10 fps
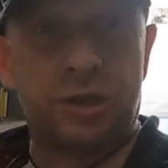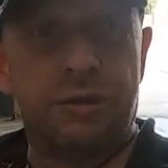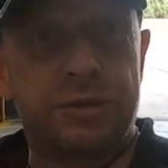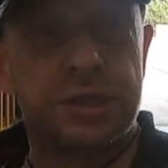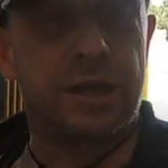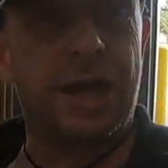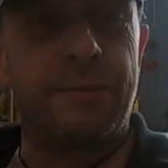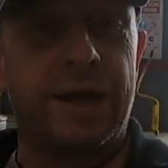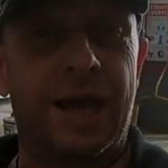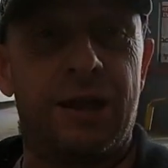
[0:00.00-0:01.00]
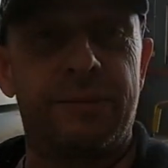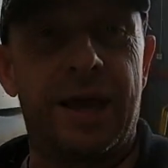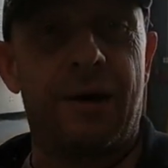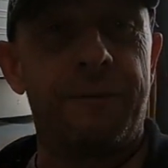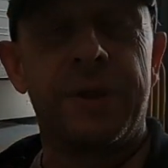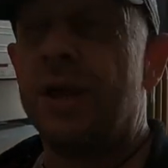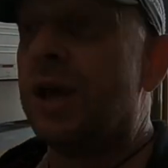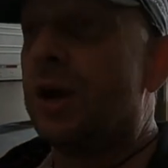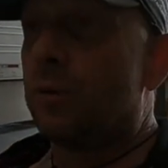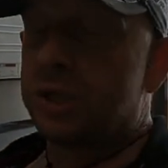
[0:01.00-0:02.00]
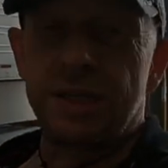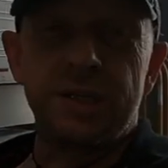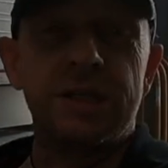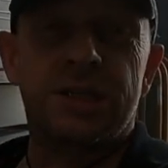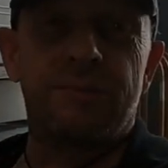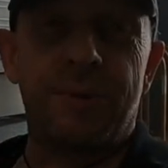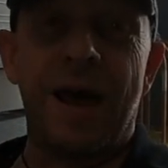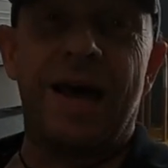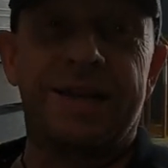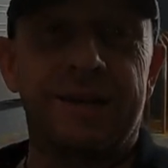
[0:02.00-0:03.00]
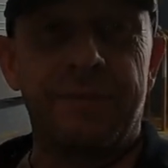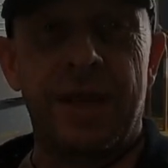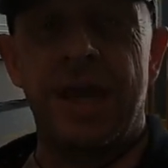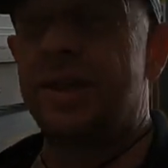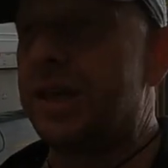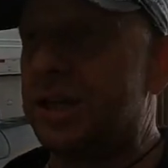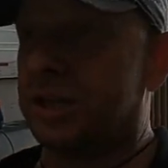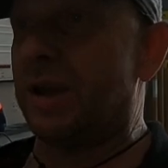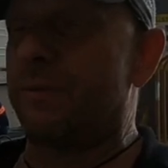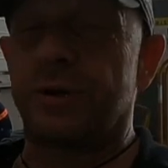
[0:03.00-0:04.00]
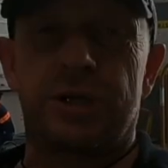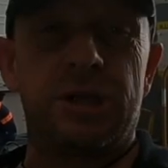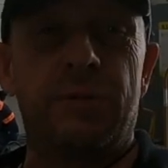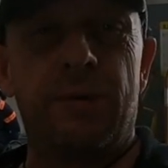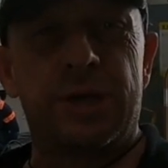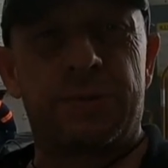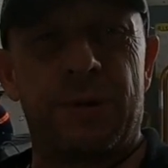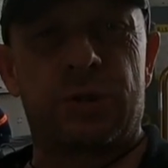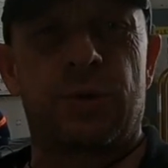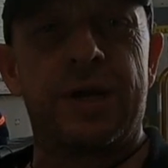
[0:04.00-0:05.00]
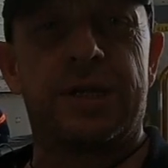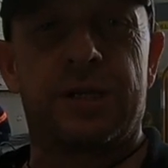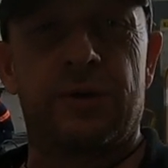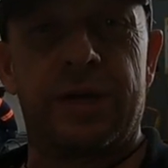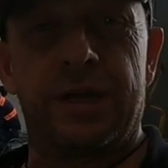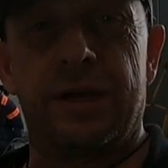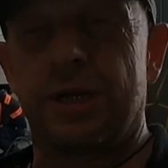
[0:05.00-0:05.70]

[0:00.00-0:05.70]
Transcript: on, so that might help me out, which isn't so bad in these temperatures. At the moment, it's about 22 here. You know,